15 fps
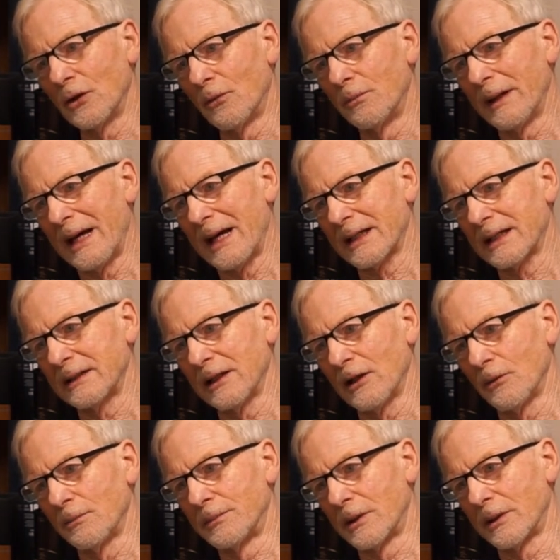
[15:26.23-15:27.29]
back in
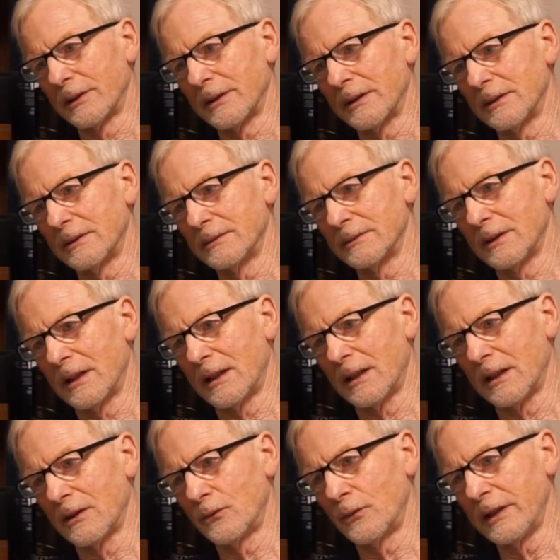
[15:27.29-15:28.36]
Alberta,
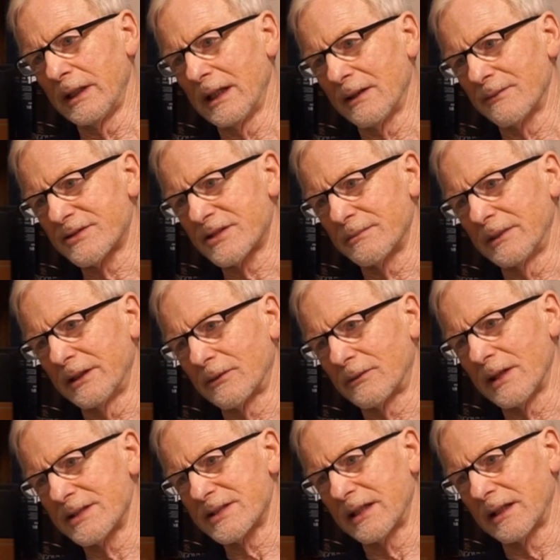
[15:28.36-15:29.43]
we have some
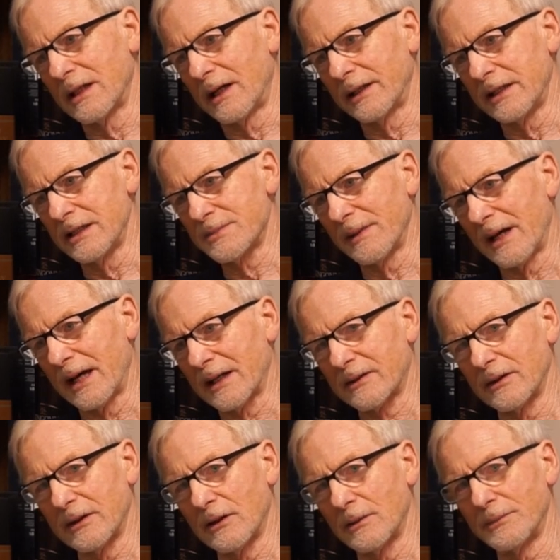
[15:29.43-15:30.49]
interesting honeys back
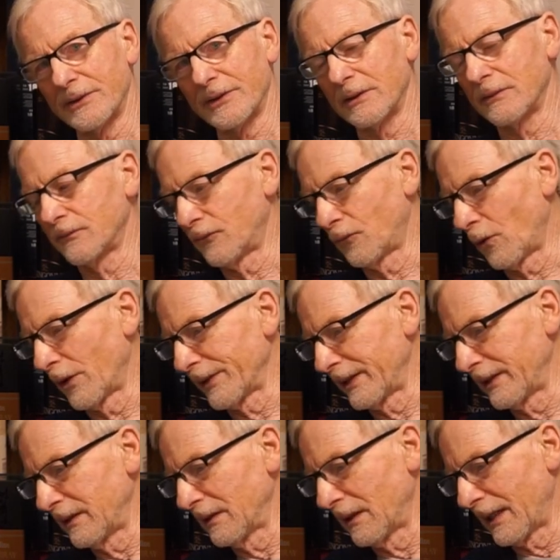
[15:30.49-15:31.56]
there, but the one
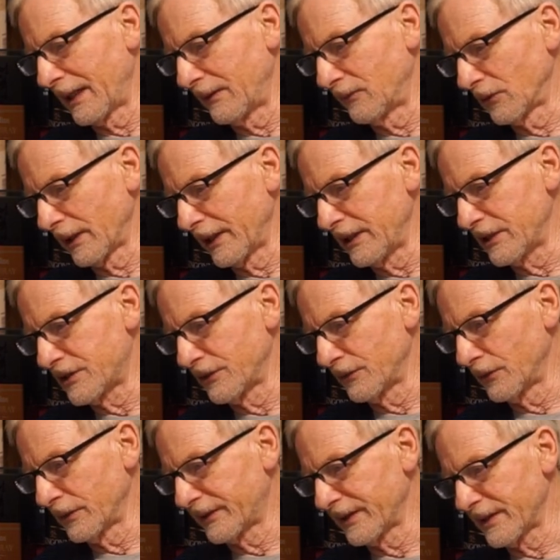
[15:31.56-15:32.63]
that I relate to
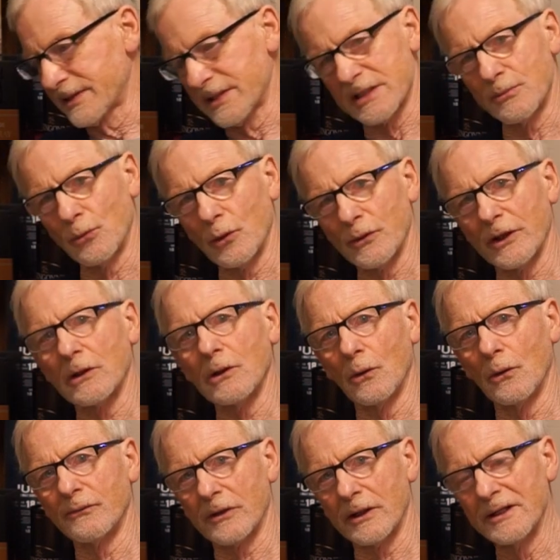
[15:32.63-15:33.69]
with this is more the
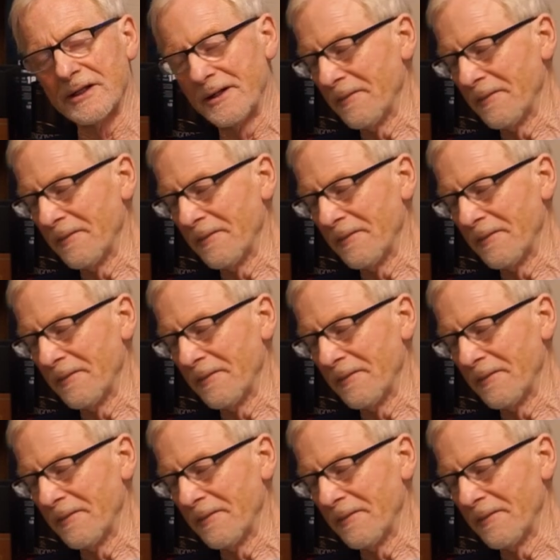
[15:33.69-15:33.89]
clover.